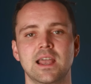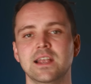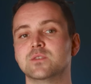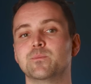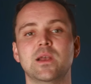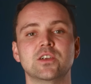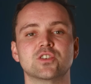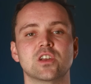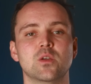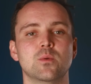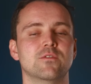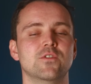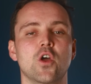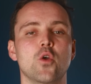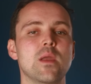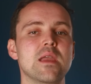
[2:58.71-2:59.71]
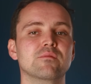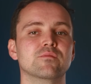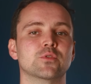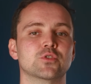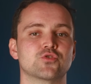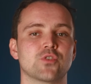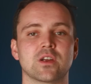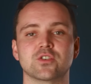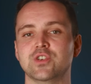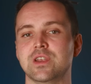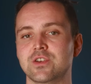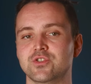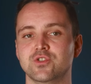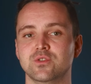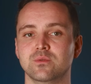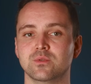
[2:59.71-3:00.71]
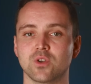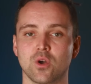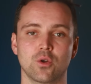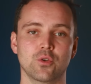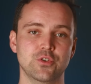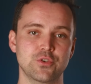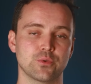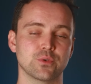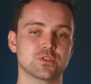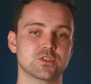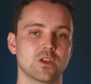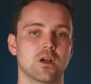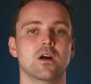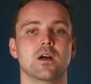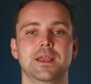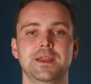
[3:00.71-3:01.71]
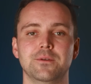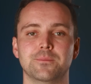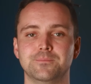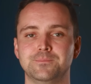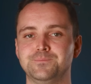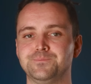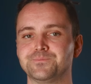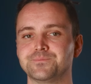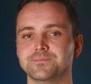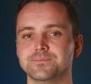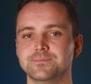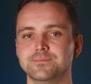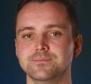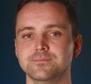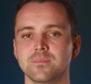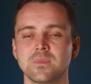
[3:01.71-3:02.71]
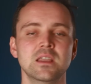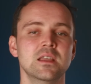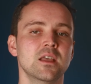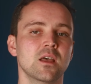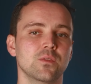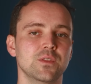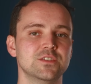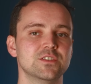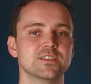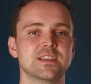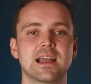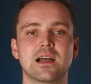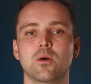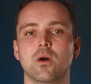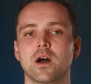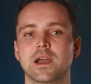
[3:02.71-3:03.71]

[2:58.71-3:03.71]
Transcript: especially with no infrastructure issues on your side. This is how